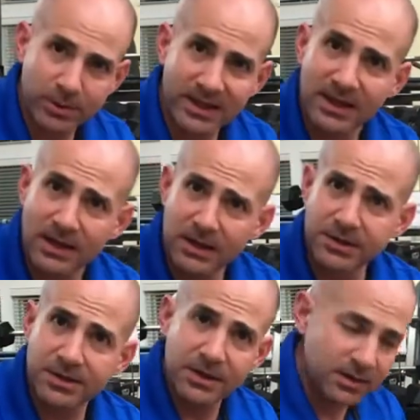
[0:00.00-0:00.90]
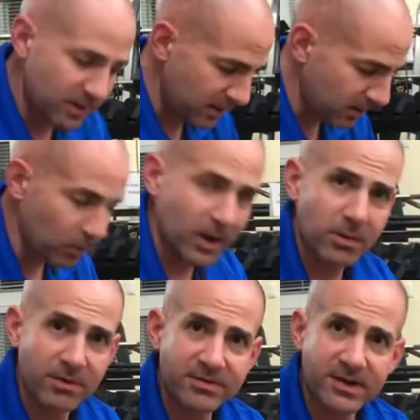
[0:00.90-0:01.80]
pretty easy in the
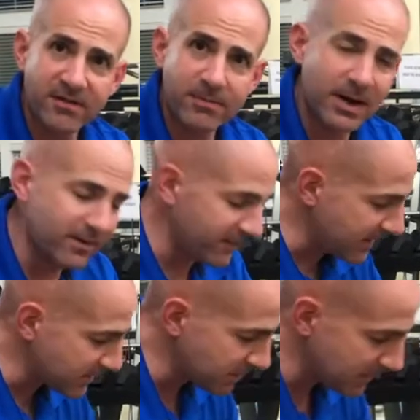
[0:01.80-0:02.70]
realm of self-myofascial